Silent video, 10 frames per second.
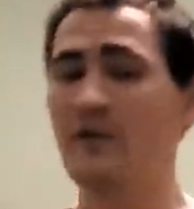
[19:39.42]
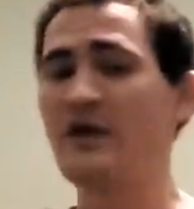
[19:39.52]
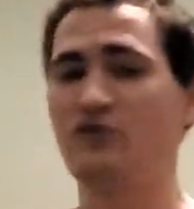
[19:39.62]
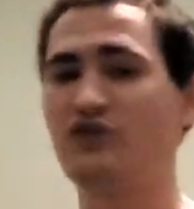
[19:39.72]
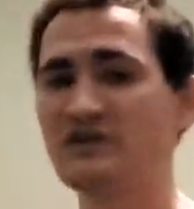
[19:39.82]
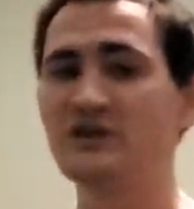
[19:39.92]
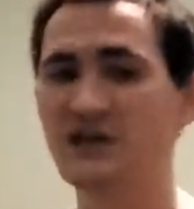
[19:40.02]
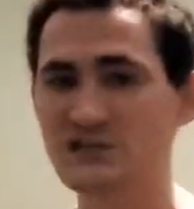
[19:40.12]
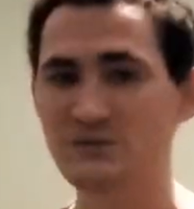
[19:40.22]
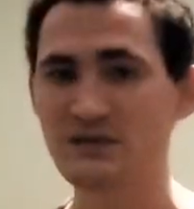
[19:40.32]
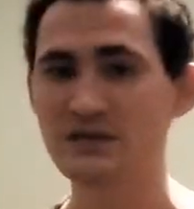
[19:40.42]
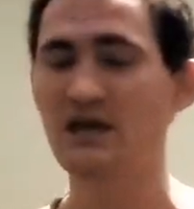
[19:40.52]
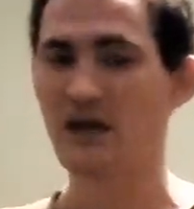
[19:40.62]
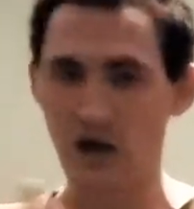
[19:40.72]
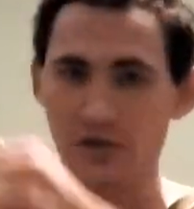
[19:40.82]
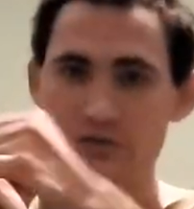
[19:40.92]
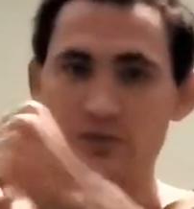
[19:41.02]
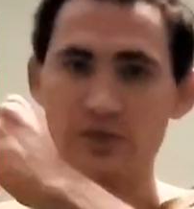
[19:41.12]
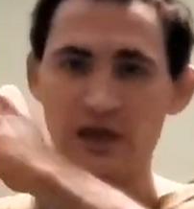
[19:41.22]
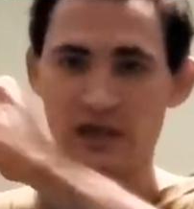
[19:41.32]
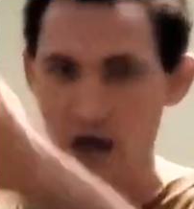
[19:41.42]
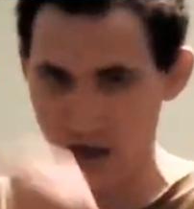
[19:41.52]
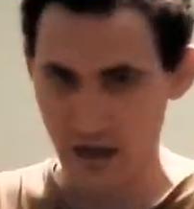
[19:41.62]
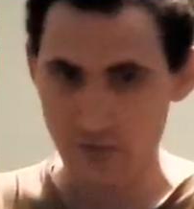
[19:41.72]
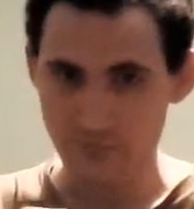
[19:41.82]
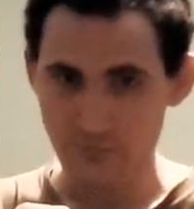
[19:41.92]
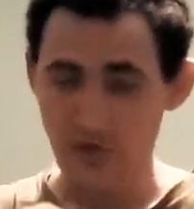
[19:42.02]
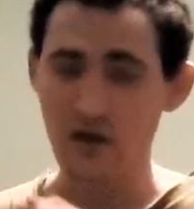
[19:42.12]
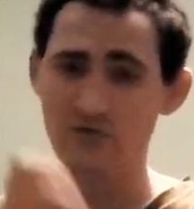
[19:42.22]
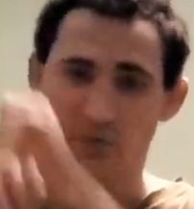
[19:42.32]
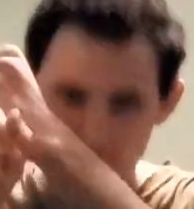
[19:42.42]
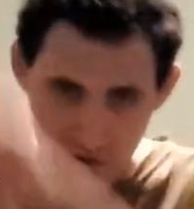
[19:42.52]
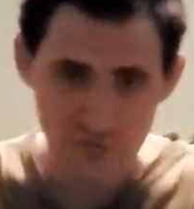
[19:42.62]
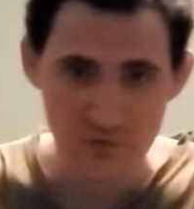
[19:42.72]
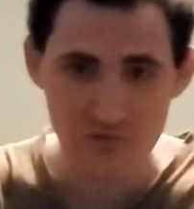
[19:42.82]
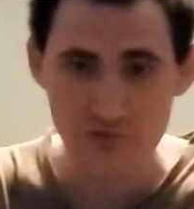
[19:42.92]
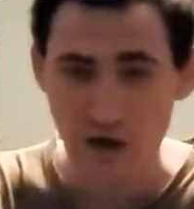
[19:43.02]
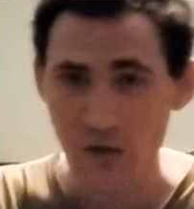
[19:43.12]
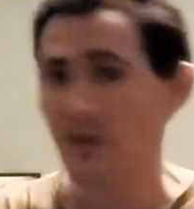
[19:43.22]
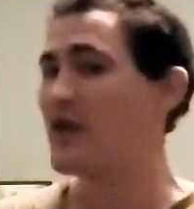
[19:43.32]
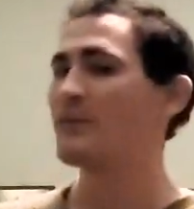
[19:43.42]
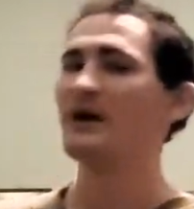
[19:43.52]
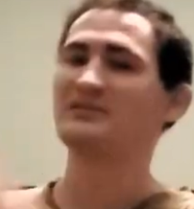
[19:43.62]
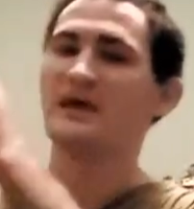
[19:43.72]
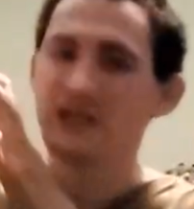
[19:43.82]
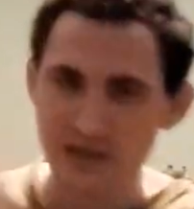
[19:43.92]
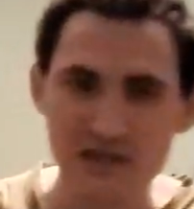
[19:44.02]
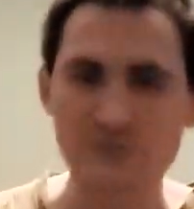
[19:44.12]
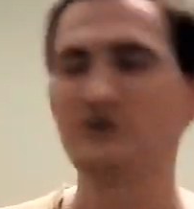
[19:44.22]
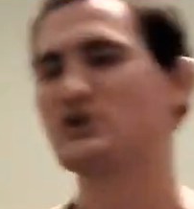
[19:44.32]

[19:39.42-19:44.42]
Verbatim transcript: that treats their customers like that. Not only do they lie, assume their customers are dumb, by telling customers,